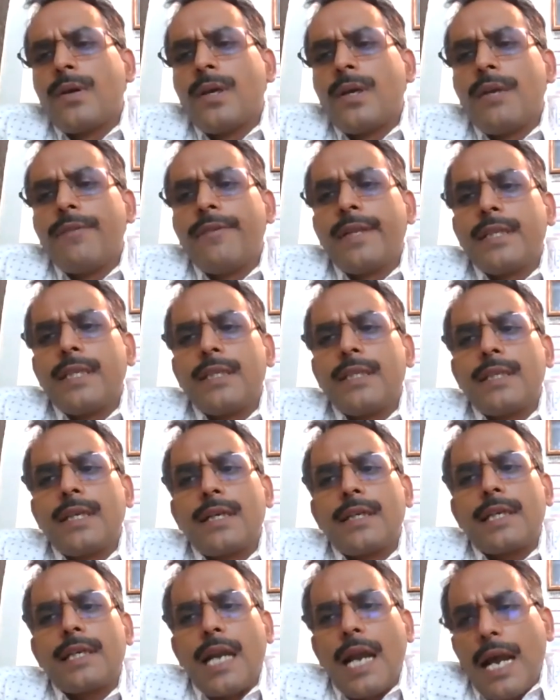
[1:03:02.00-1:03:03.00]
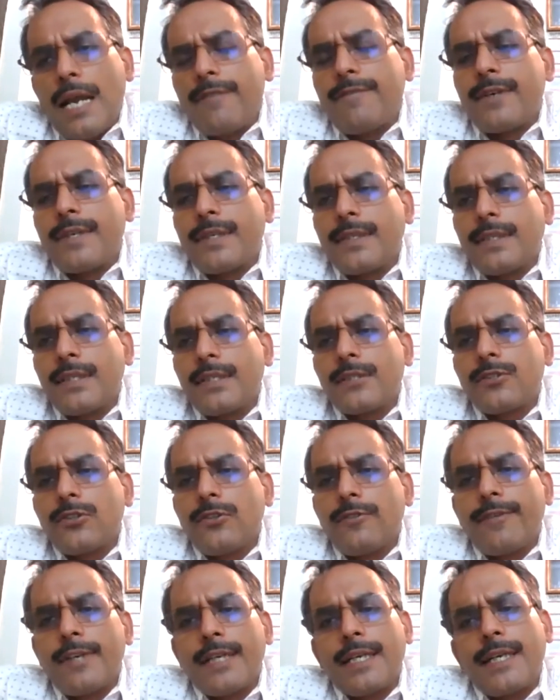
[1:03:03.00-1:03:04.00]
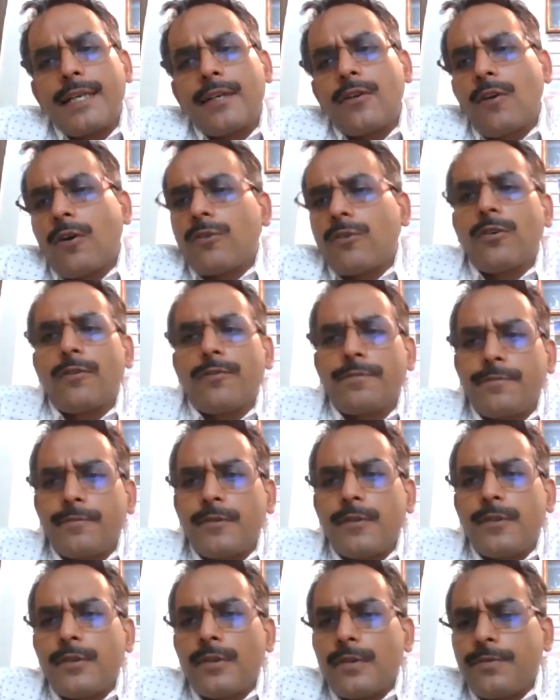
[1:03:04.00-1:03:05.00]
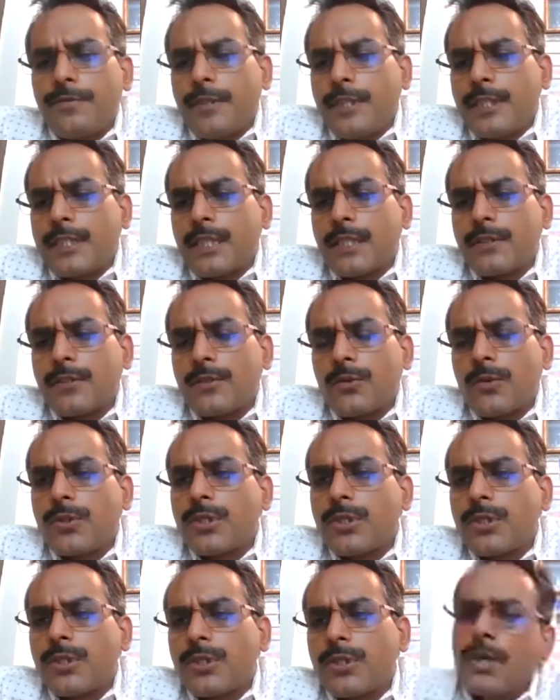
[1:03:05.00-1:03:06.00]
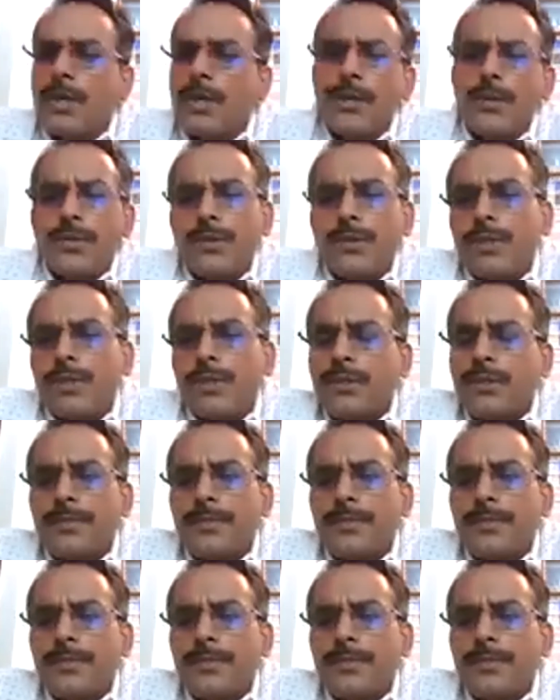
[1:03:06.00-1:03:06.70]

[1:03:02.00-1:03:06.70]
even in their trial versions, you will get lot of features which you can use it.